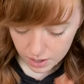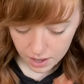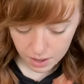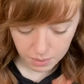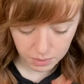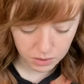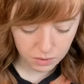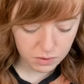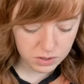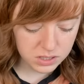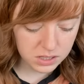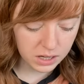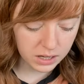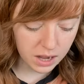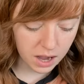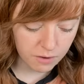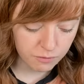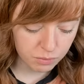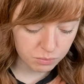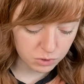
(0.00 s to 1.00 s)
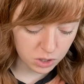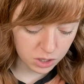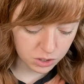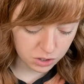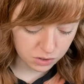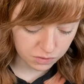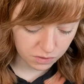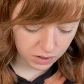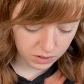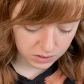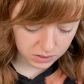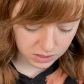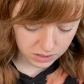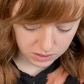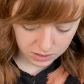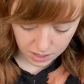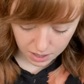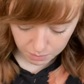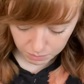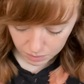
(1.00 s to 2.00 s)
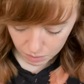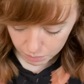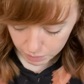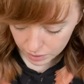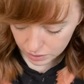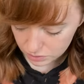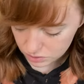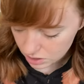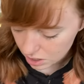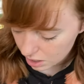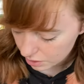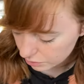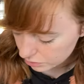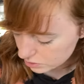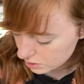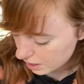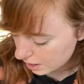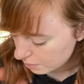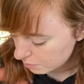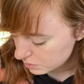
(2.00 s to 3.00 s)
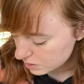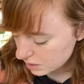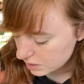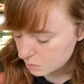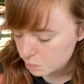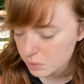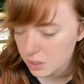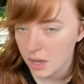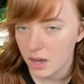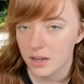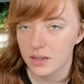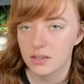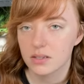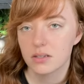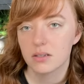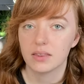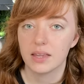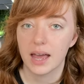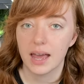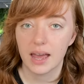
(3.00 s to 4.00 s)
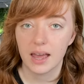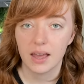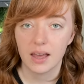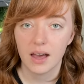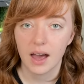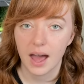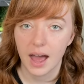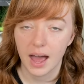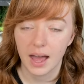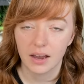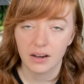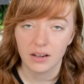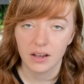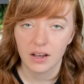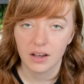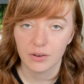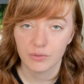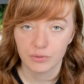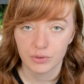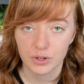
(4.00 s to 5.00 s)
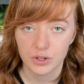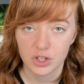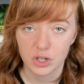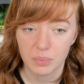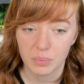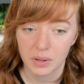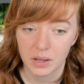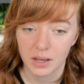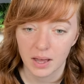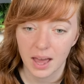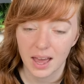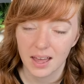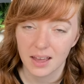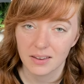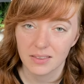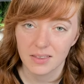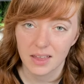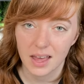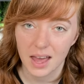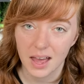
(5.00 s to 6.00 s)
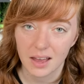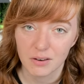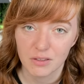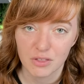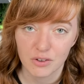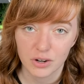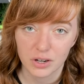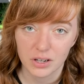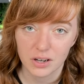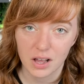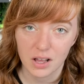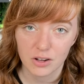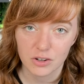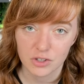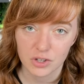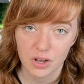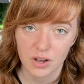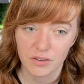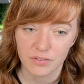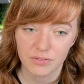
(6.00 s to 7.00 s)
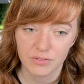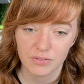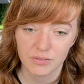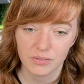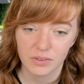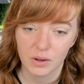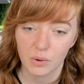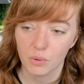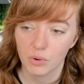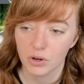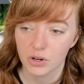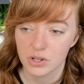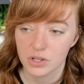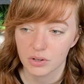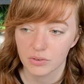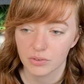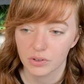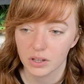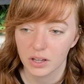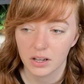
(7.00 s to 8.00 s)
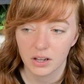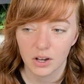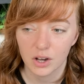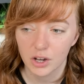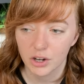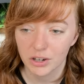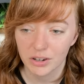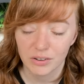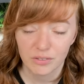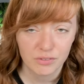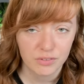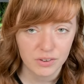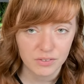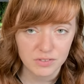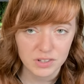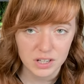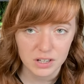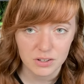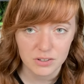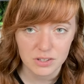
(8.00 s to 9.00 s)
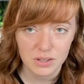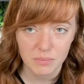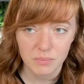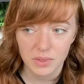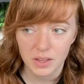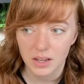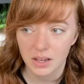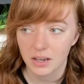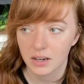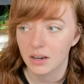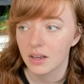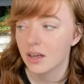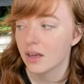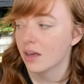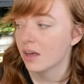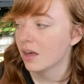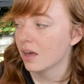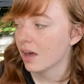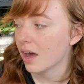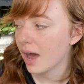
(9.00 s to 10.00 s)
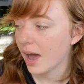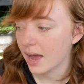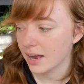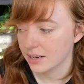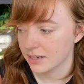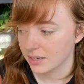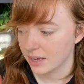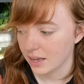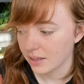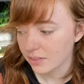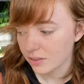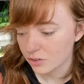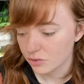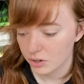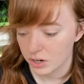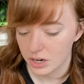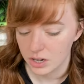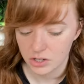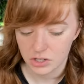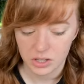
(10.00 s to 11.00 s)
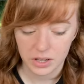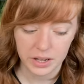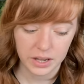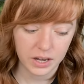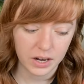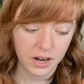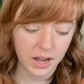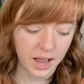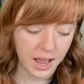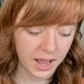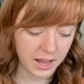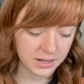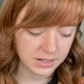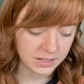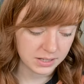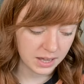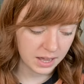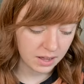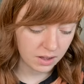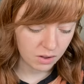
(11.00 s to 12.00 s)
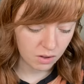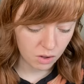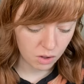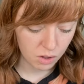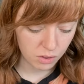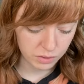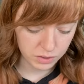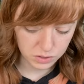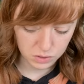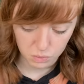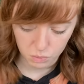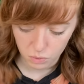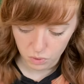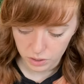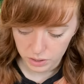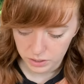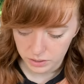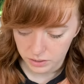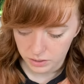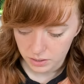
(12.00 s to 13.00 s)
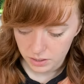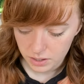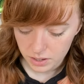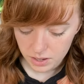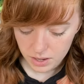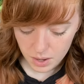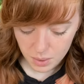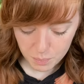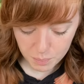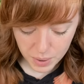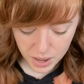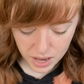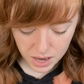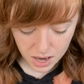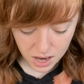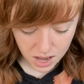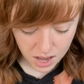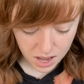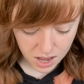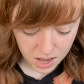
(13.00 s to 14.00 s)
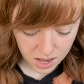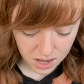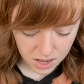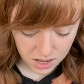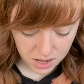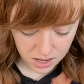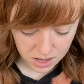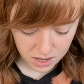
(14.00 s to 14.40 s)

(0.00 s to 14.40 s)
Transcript: And the reason I got from Josh's Frogs this time compared to other times is because they had uh, free shipping and they had $30 off orders over like 150 or something. And I had to get the drainage layer, I had to get all this wood. But uh,